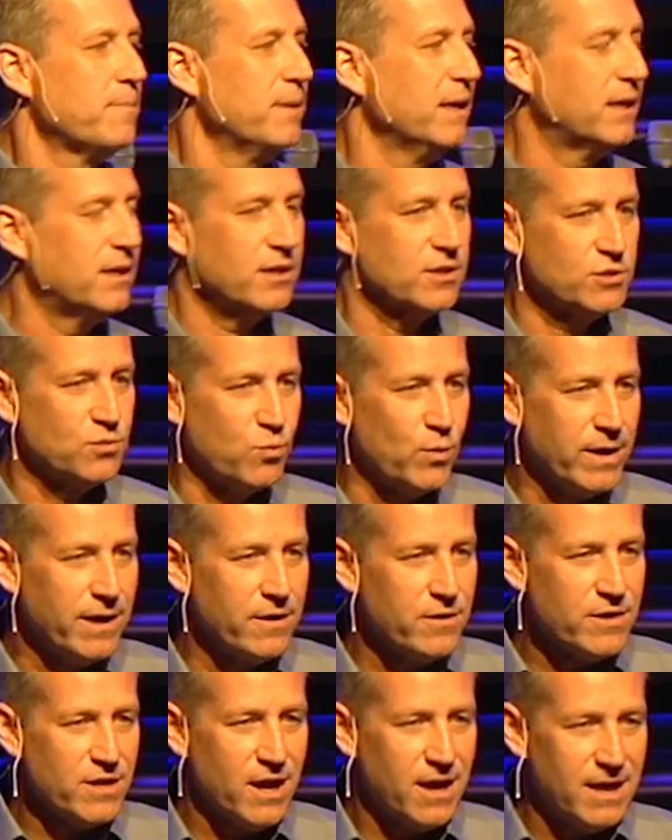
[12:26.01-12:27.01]
because we
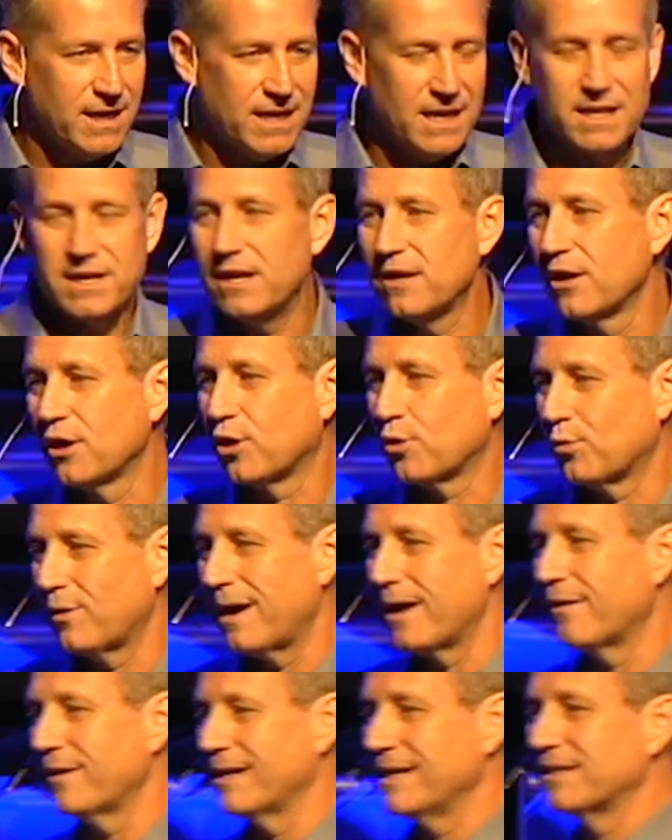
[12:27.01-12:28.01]
are not in an
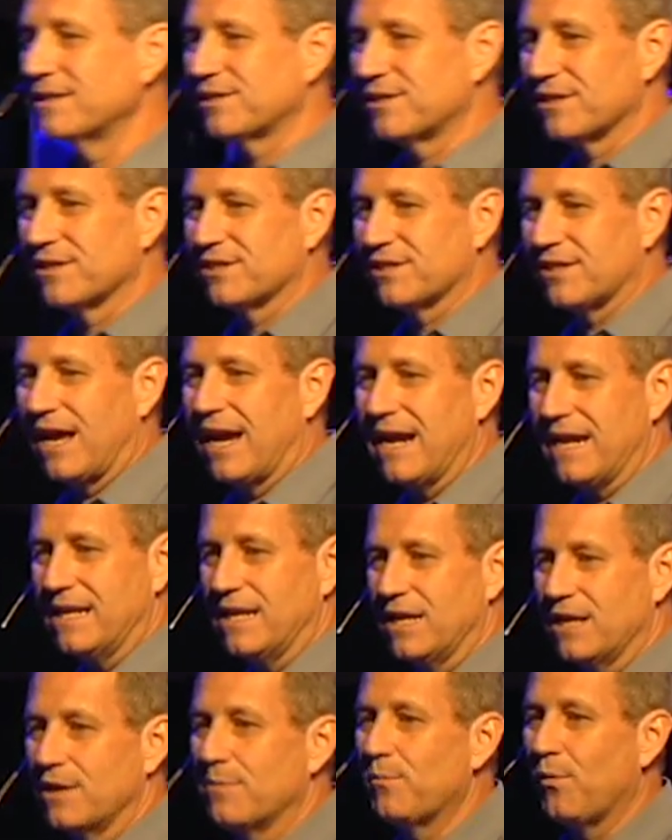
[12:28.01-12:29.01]
agrarian
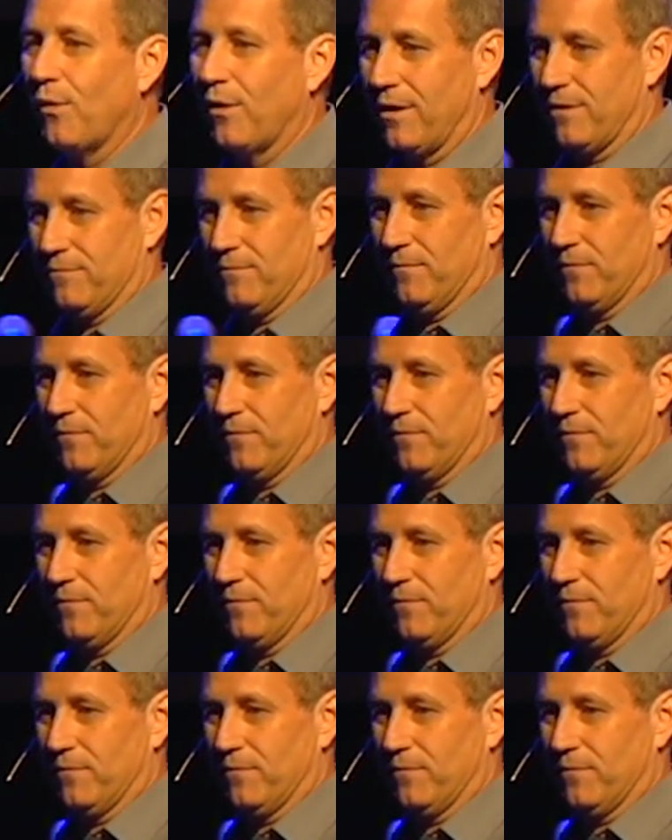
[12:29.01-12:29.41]
society anymore.